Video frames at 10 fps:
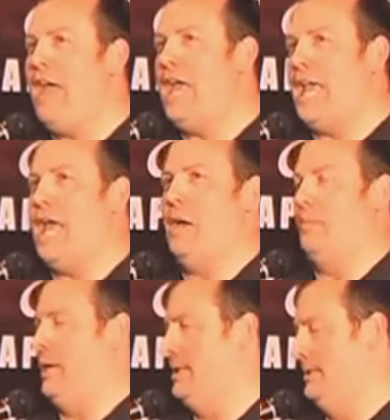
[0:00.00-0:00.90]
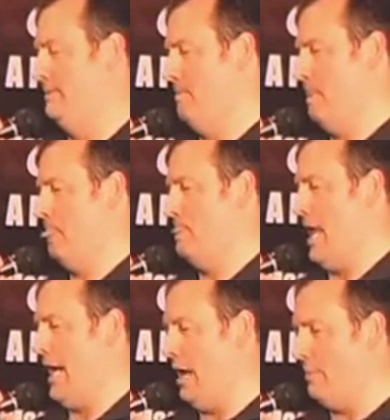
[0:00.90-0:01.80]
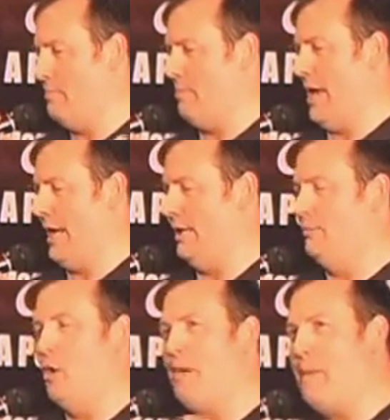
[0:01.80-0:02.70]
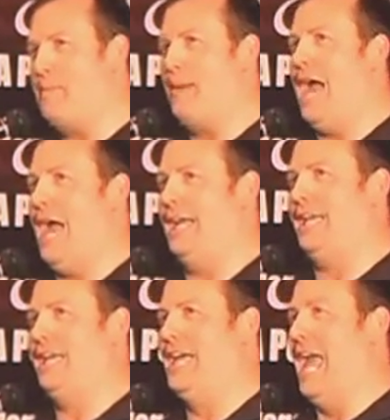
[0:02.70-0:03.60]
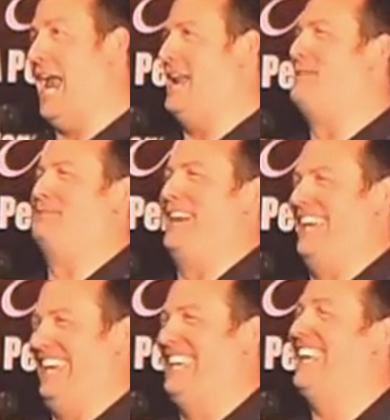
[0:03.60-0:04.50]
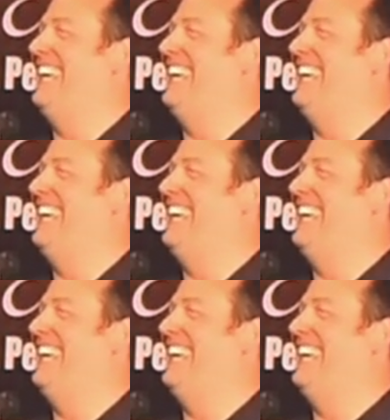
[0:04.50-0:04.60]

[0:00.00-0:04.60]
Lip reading: a.m. and I'm in bed and I'm on my back and I'm like,